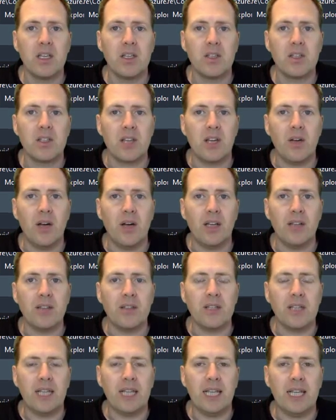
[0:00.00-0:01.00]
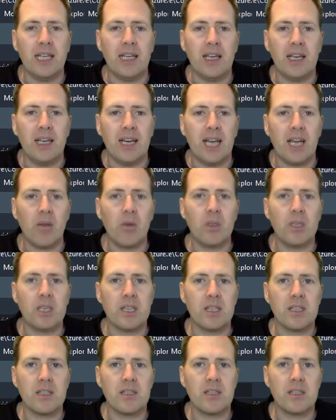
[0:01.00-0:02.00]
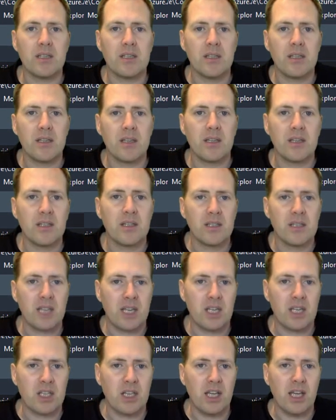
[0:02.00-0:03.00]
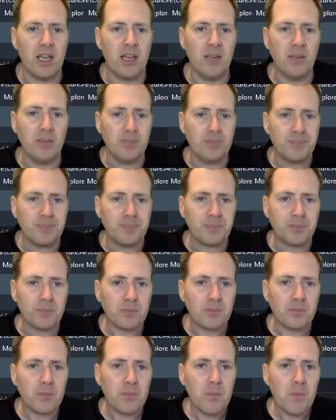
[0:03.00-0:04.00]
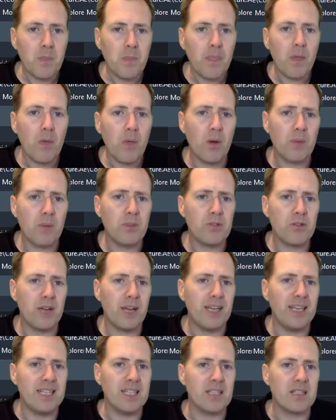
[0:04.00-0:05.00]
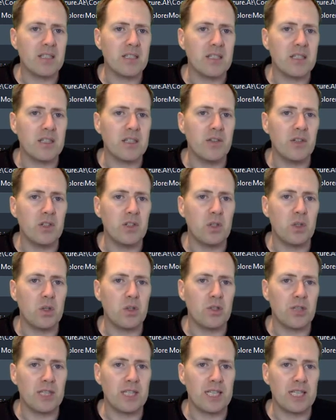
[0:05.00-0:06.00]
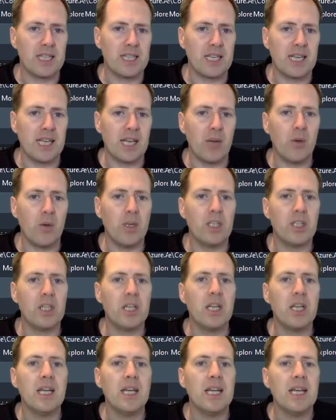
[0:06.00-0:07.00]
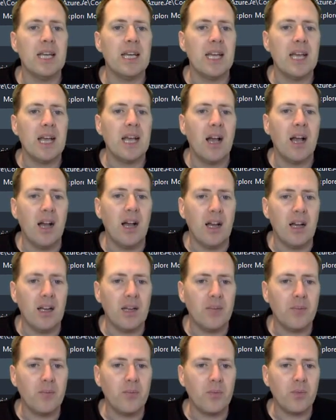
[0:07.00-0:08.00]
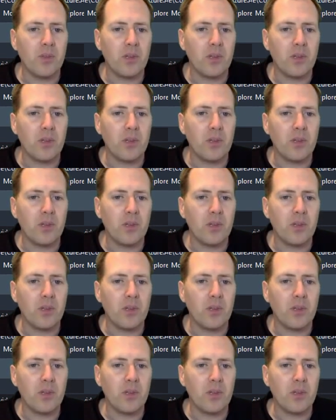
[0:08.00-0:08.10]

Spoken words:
So under the languages section here, we're able to create an instance of an Azure Translator language or